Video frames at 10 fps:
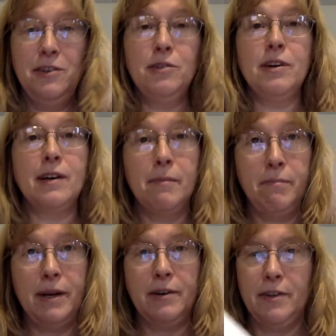you could
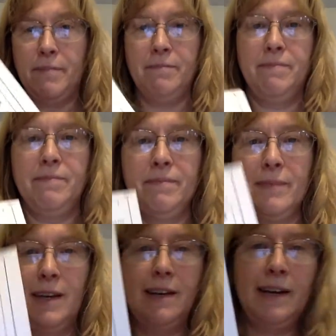compare them,
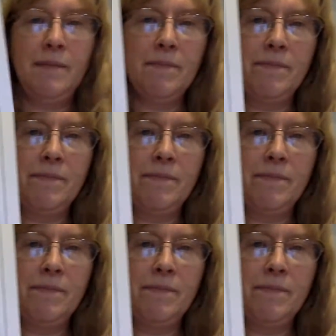okay?